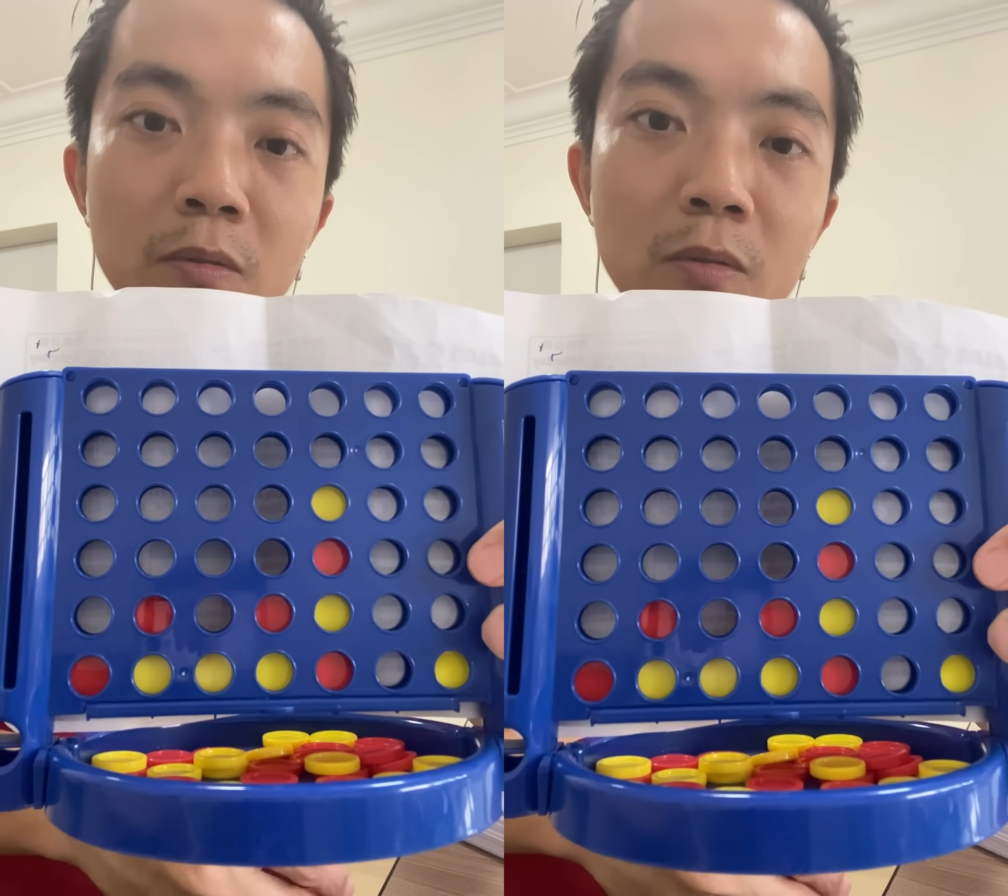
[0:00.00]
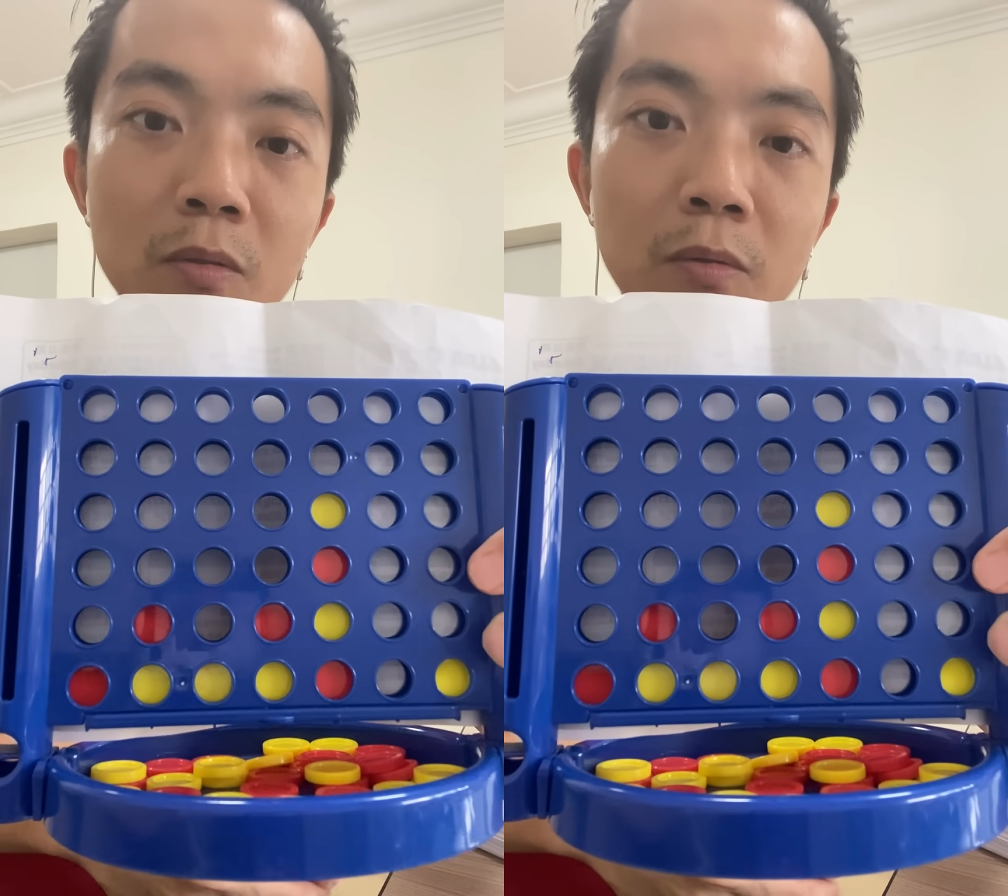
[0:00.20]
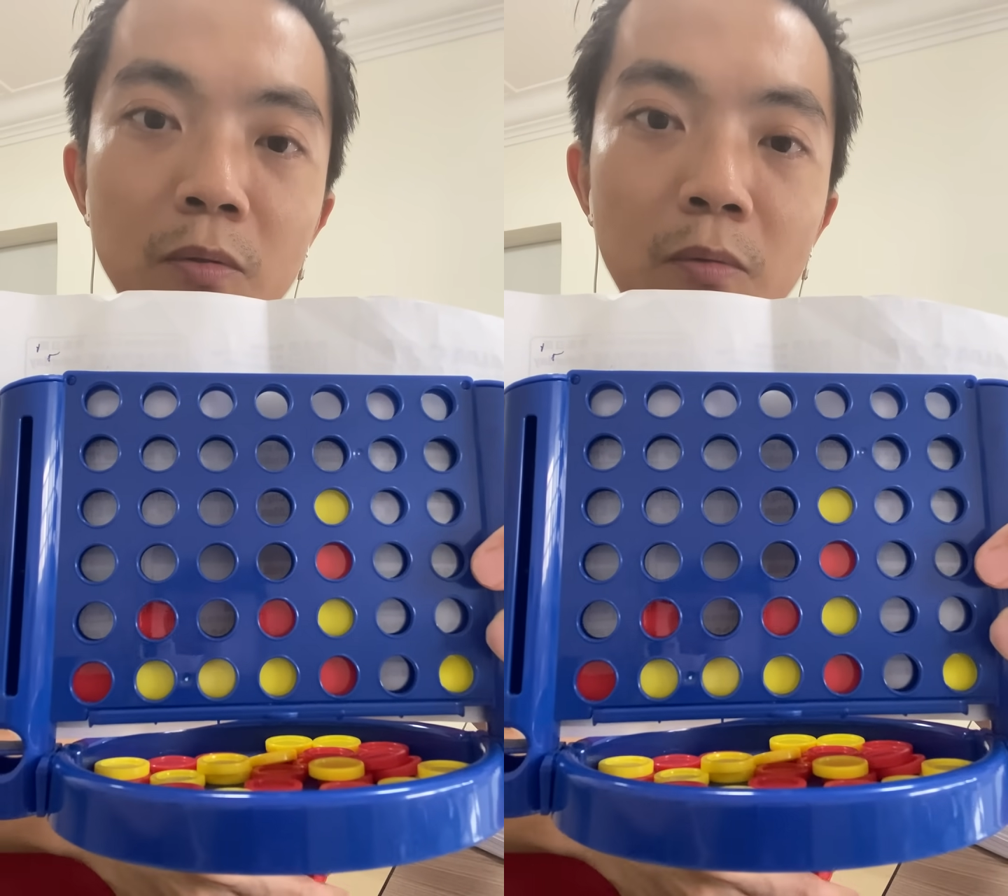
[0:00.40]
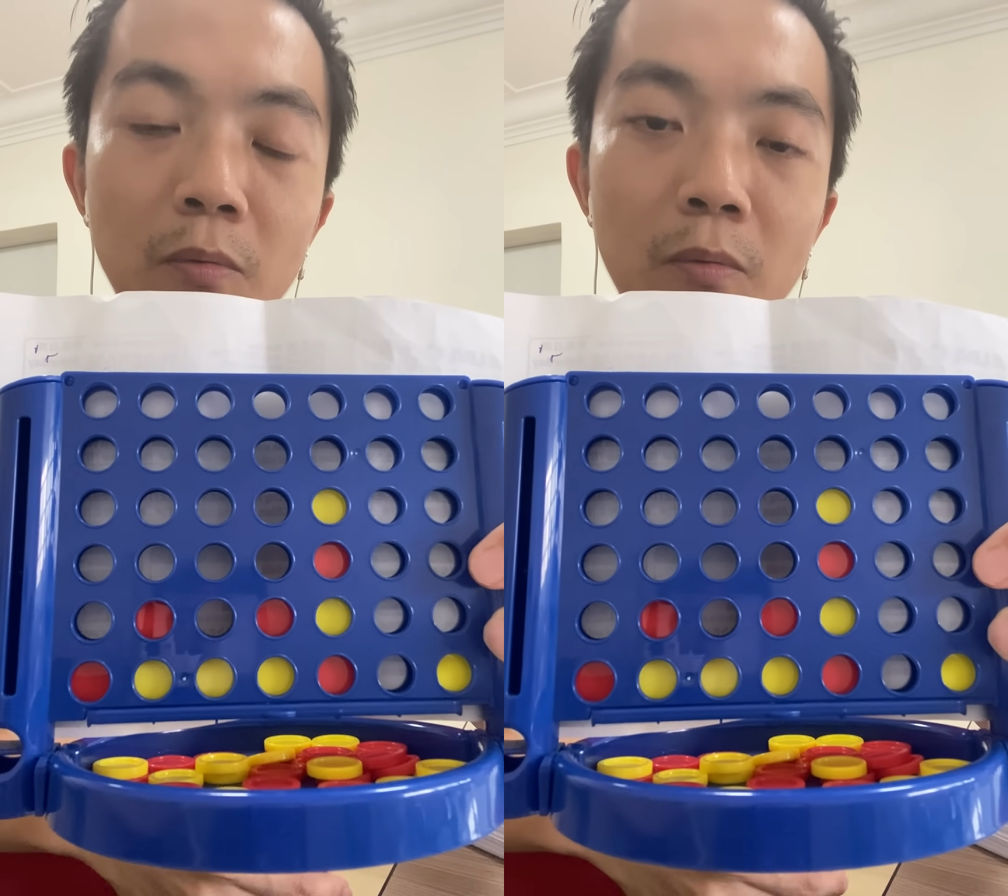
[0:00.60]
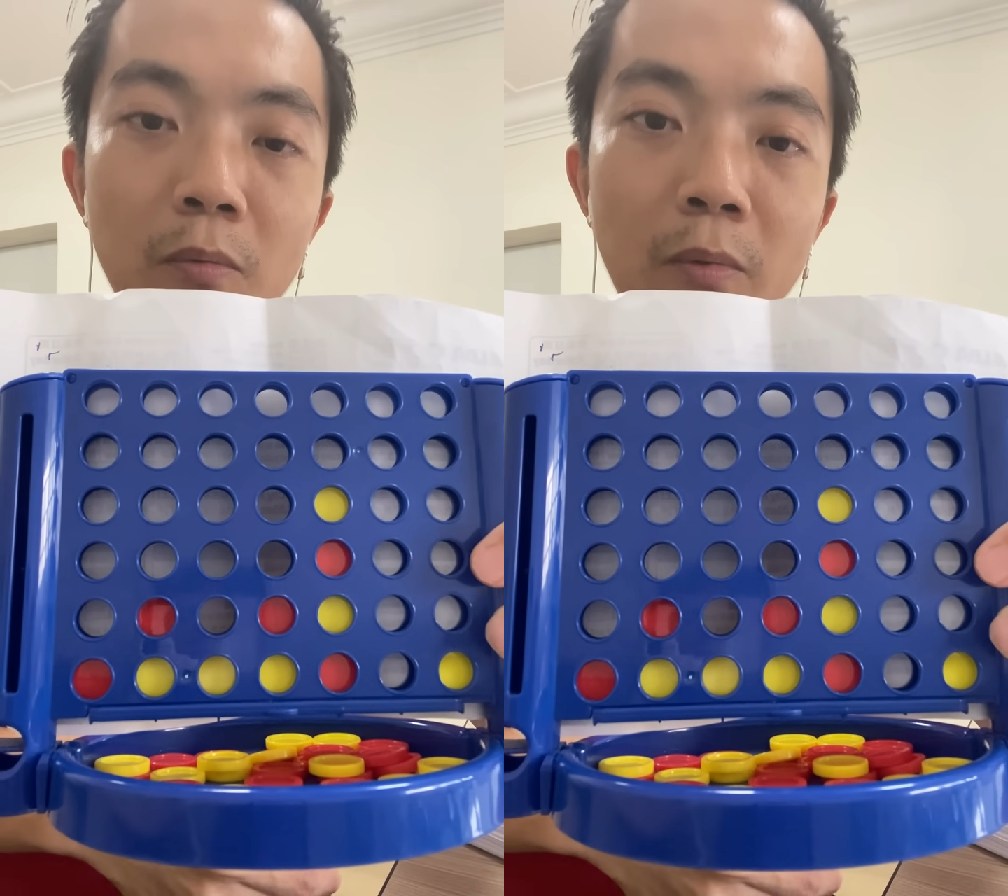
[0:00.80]
So
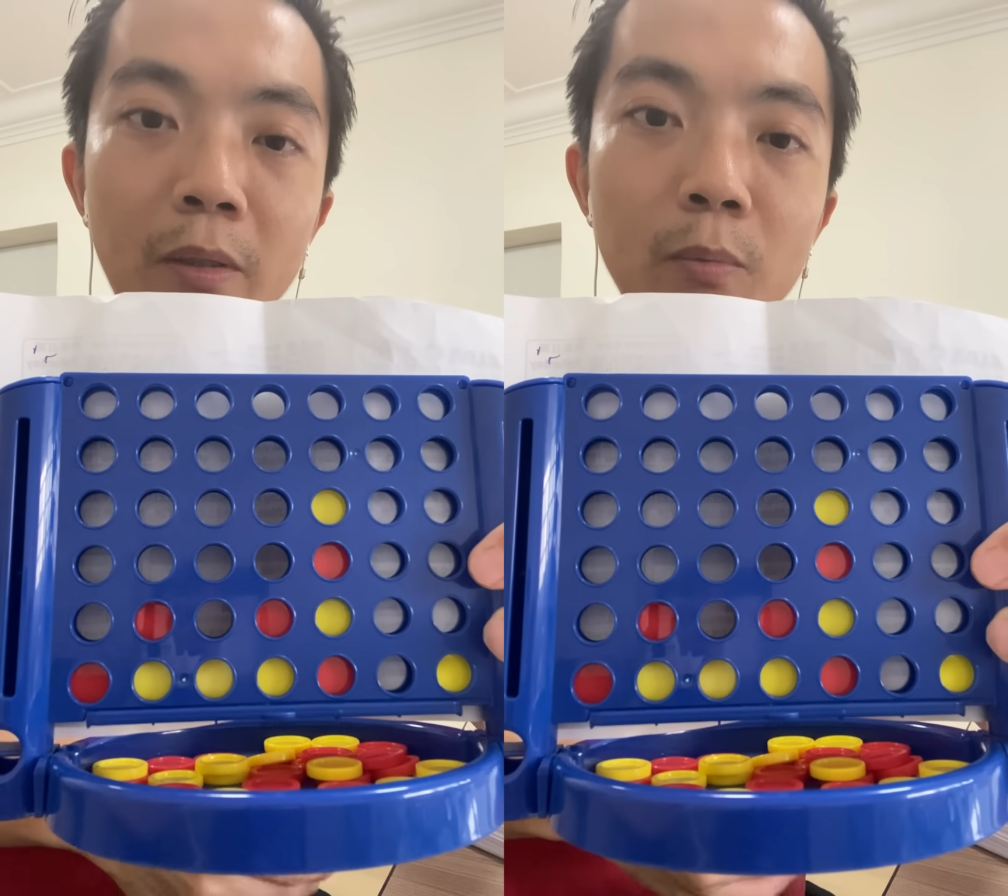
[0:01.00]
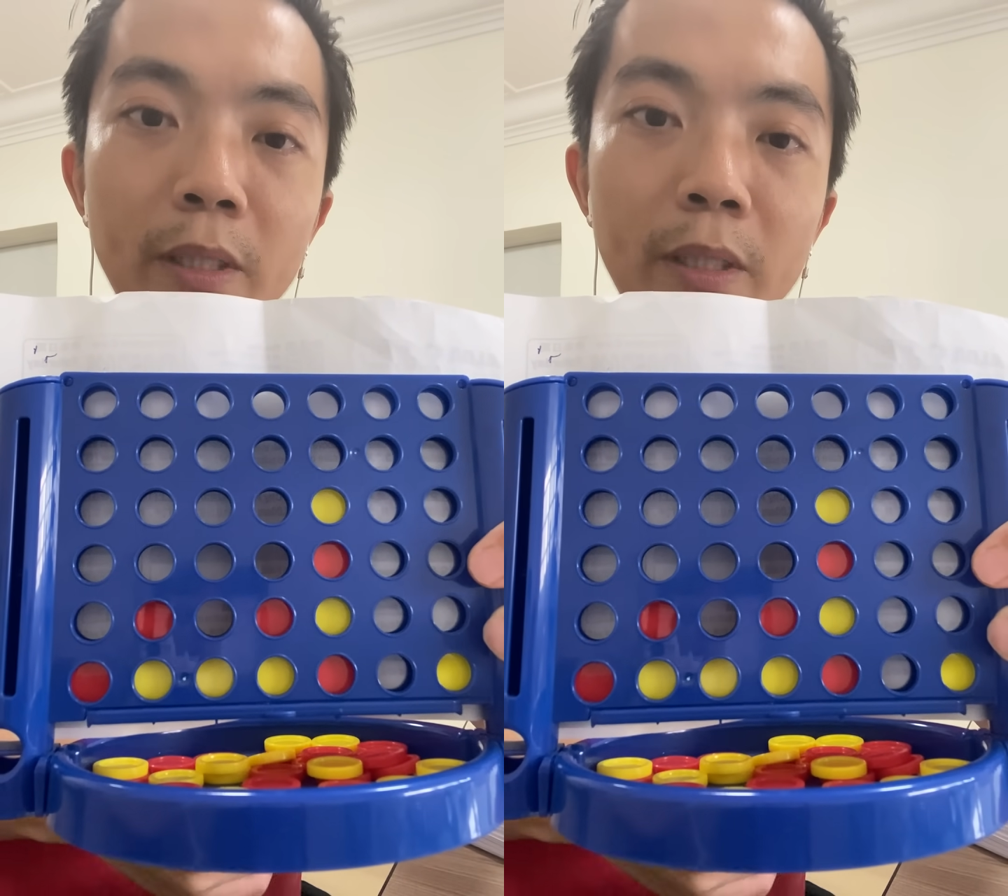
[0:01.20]
one